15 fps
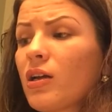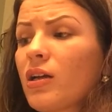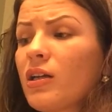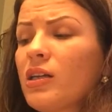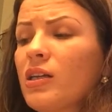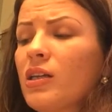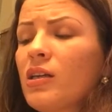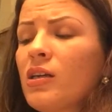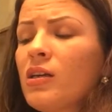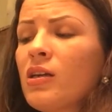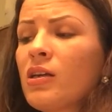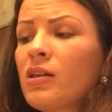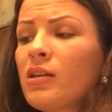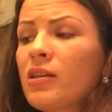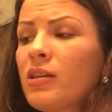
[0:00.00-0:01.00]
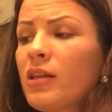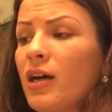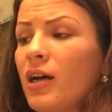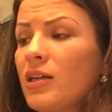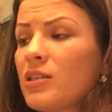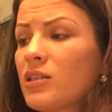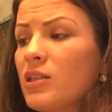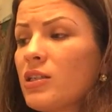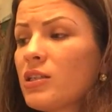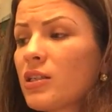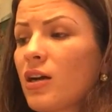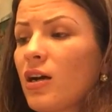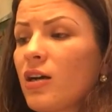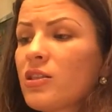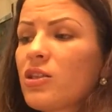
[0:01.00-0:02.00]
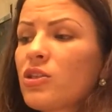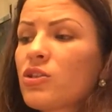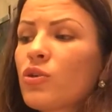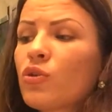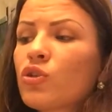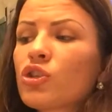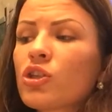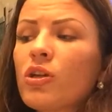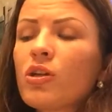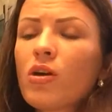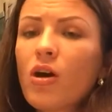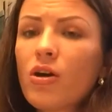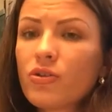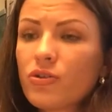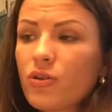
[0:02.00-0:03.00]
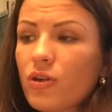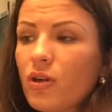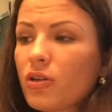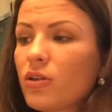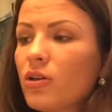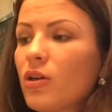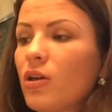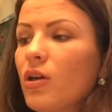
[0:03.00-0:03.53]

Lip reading: He does discuss a social contract.